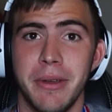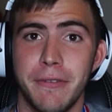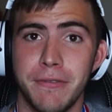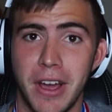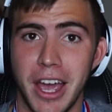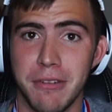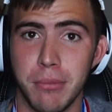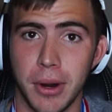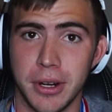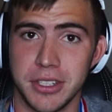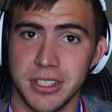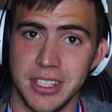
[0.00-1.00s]
I made 5
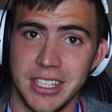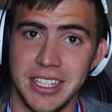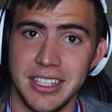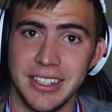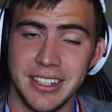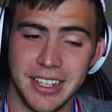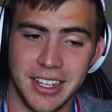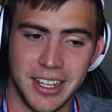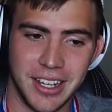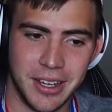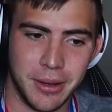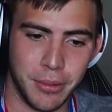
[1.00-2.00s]
bars clean
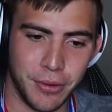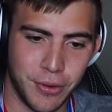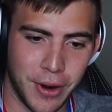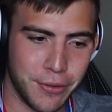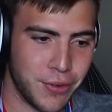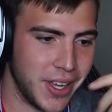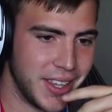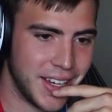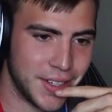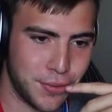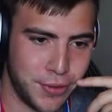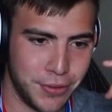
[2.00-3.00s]
before I
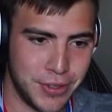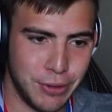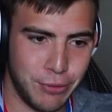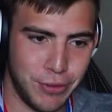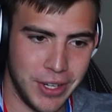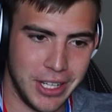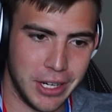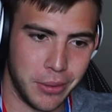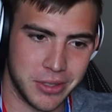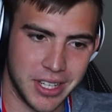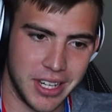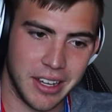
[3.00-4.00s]
finally got to 15 feet, and
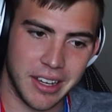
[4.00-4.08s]
I was